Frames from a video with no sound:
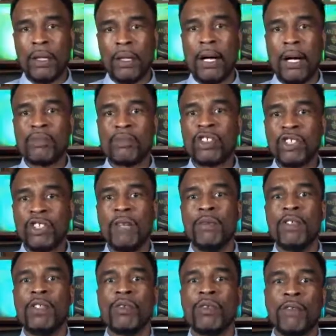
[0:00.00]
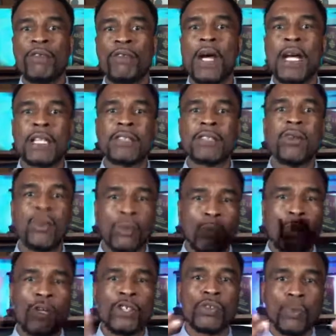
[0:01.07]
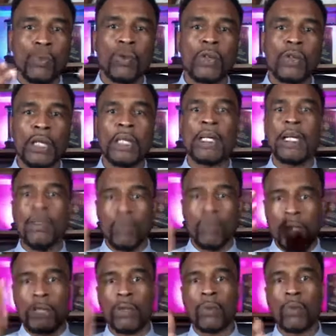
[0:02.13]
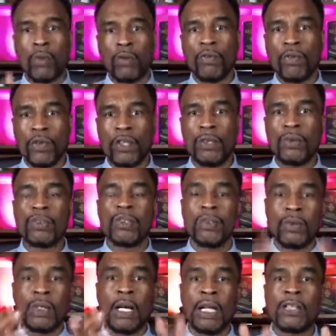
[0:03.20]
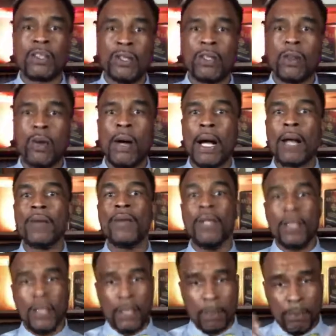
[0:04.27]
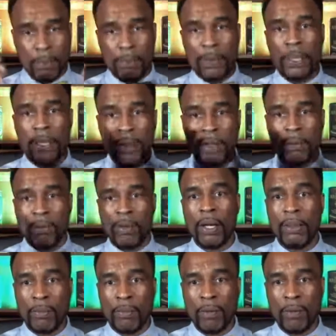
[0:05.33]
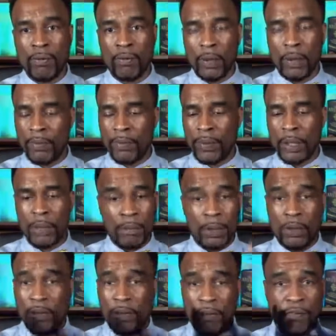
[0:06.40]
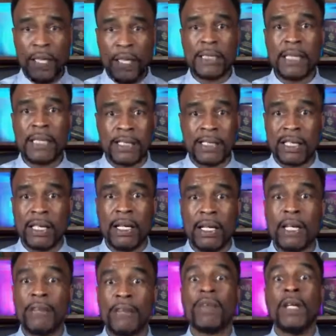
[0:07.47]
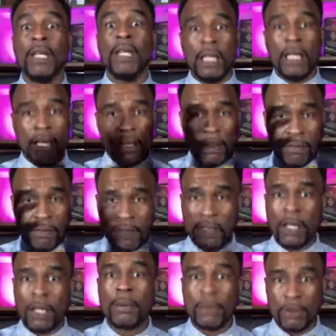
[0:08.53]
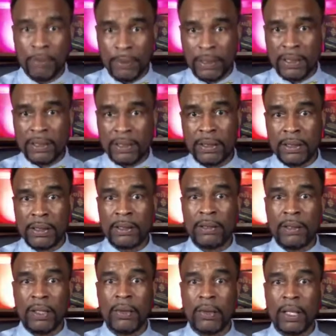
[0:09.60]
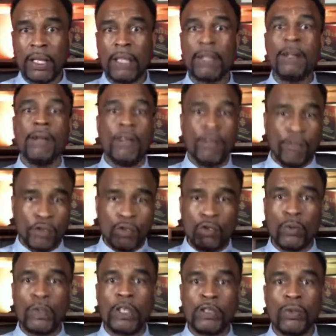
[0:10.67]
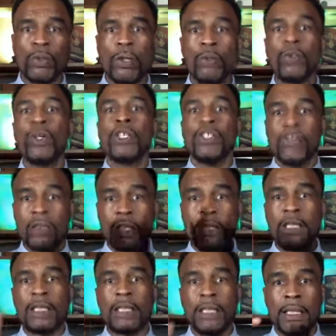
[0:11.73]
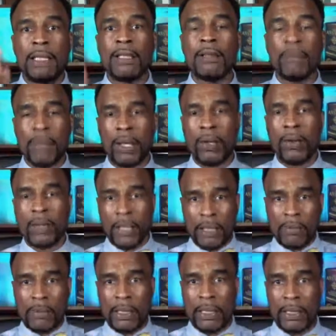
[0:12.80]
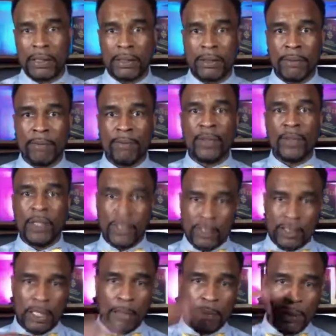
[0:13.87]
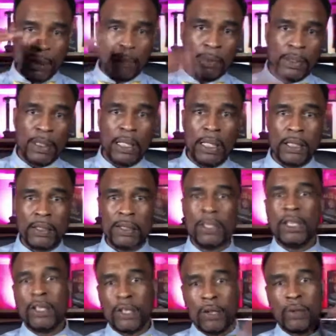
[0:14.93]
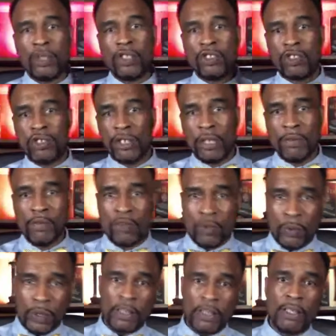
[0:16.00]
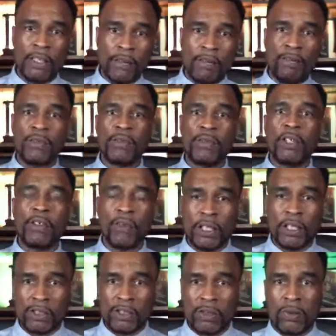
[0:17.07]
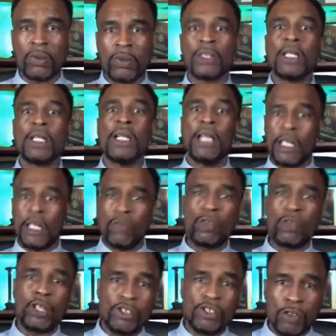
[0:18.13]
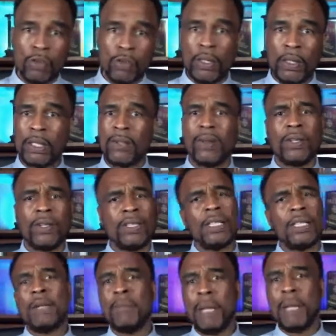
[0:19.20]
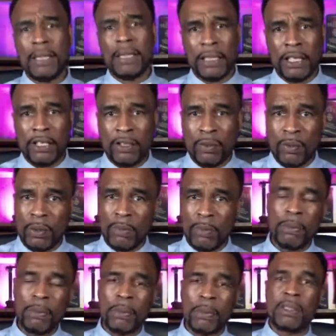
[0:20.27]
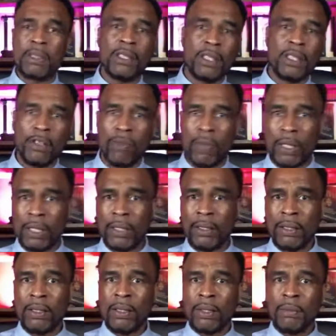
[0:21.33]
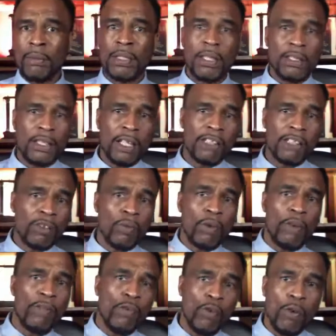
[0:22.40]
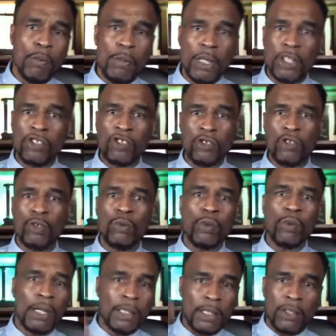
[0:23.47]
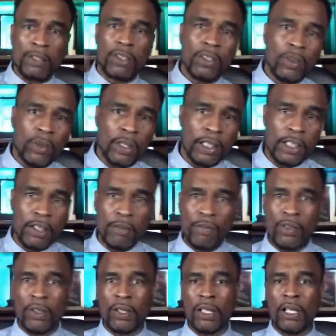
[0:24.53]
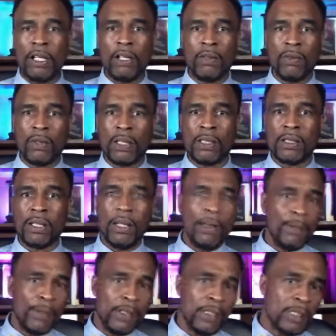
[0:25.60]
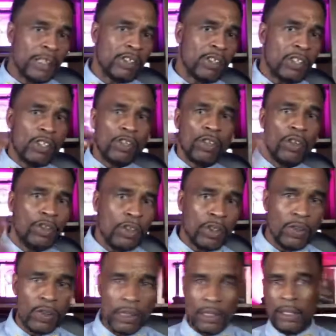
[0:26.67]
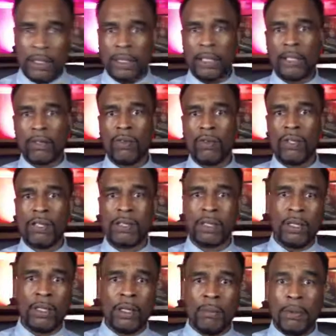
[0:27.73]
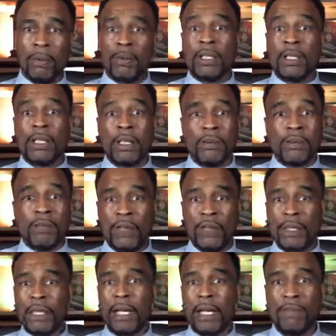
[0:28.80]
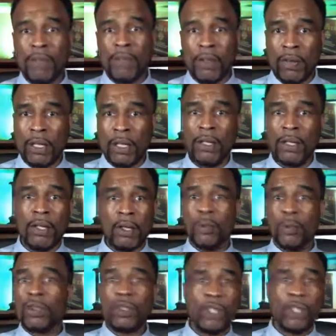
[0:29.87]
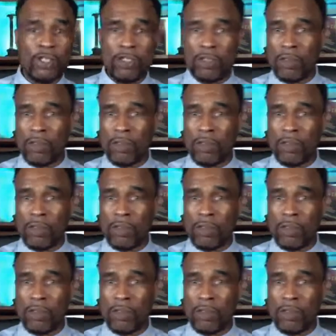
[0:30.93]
I'm just giving you the facts on what's working and what can work for you, so you guys can go out and propel and build a fantastic life and a phenomenal business. Okay. And for 2021, you're going to need to get in the ball game, guys. Step it up a notch. Go get your 720, 750 credit scores and go get your credit card. Yeah, they might not give you one, but maybe 10 grand. But the next 3 or 4 months you do right, they're going to go ahead and give you an increase. And then the next thing you know, you're going to get an increase. But when you come to funding-credit, we're going to get you